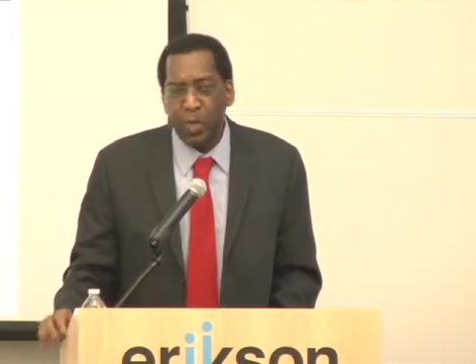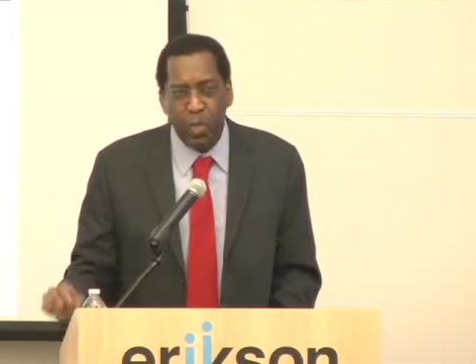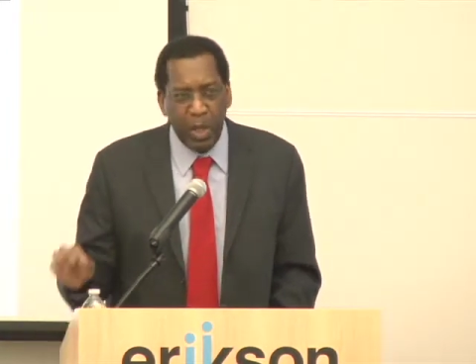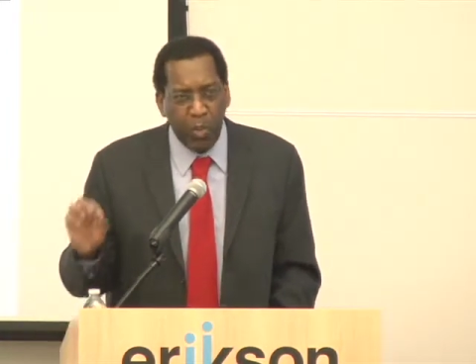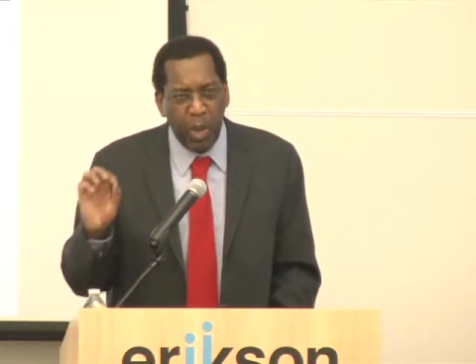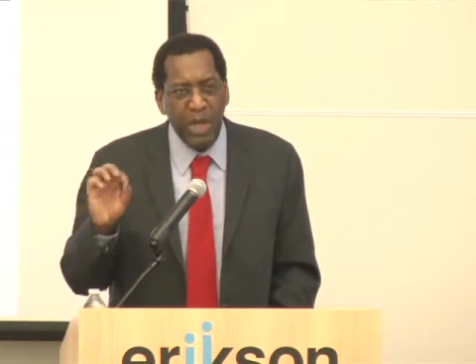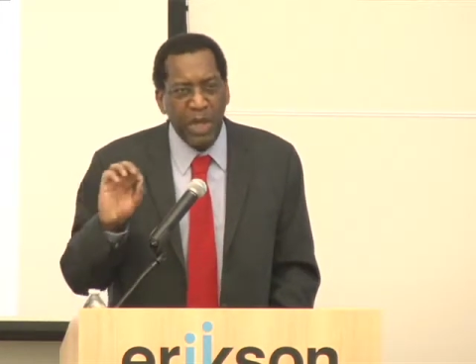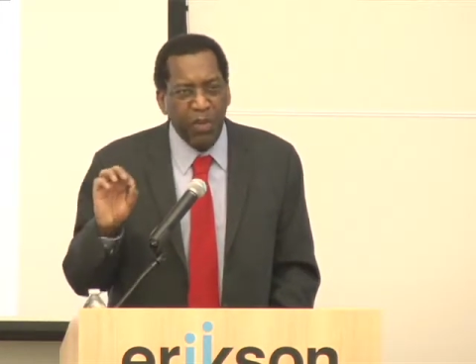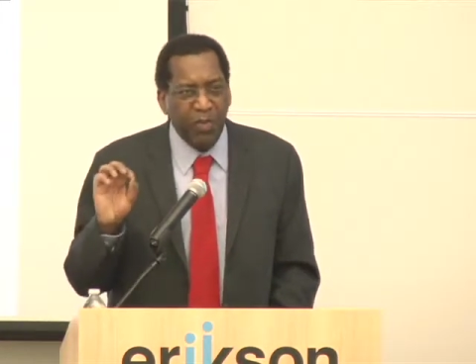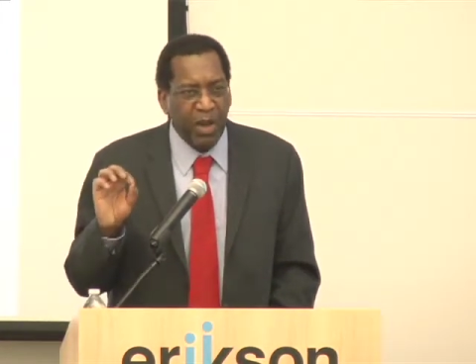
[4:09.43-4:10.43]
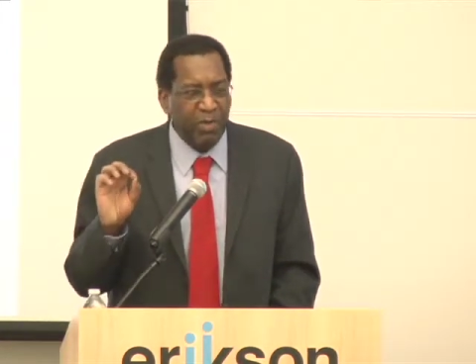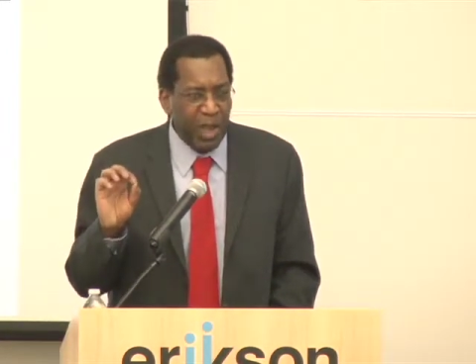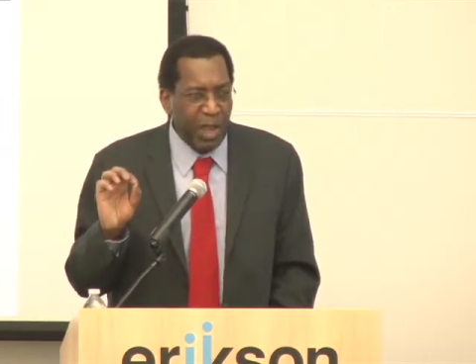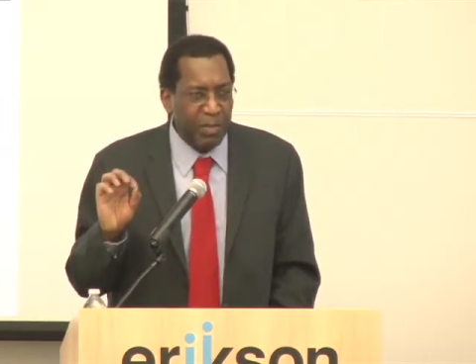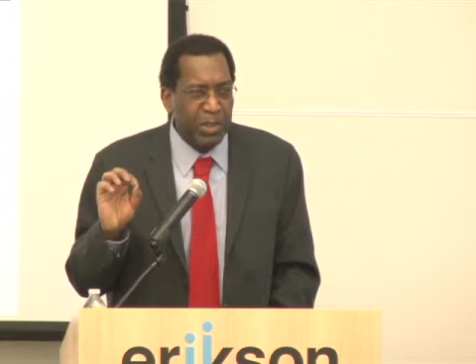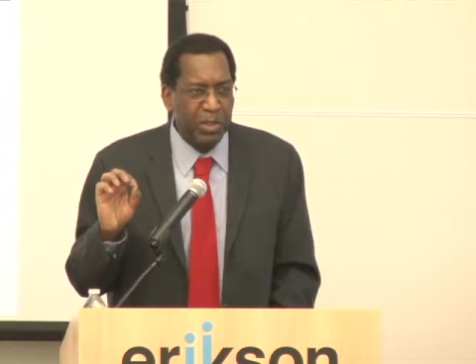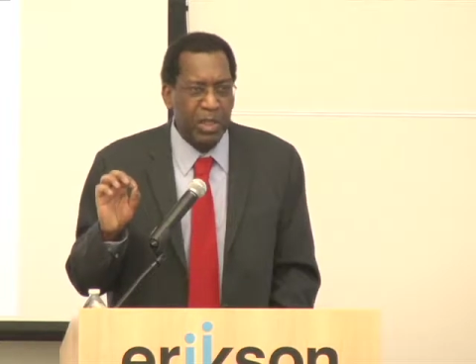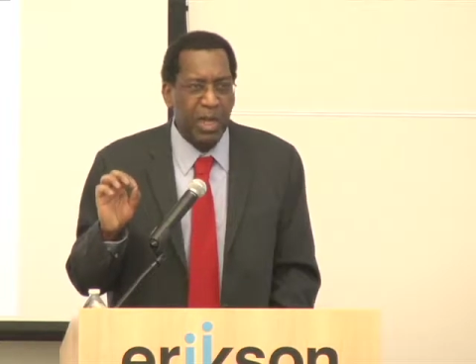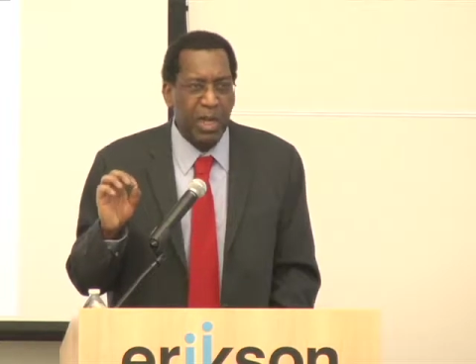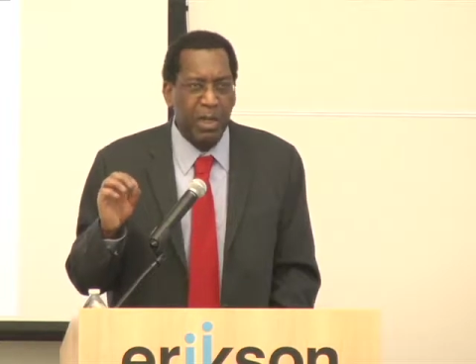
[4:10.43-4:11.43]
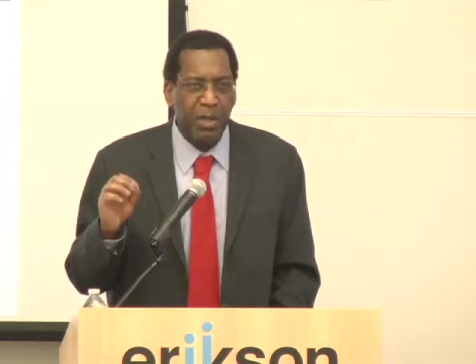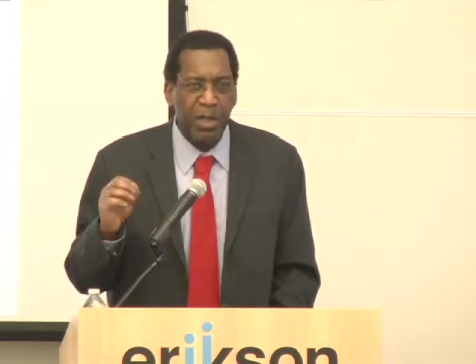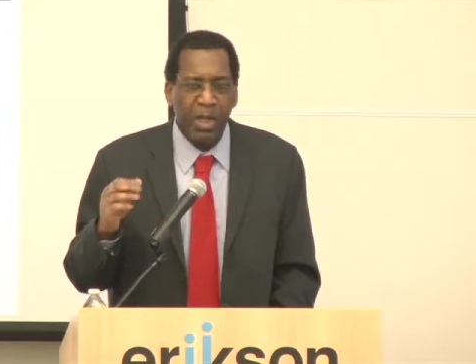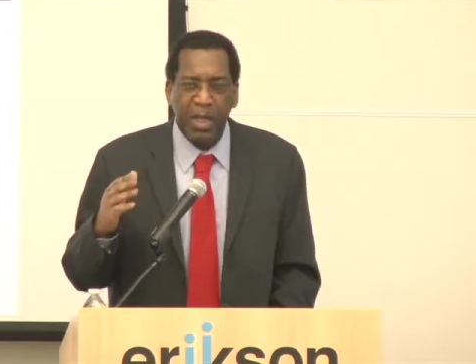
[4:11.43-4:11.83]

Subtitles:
When and if it ever happens in Chicago,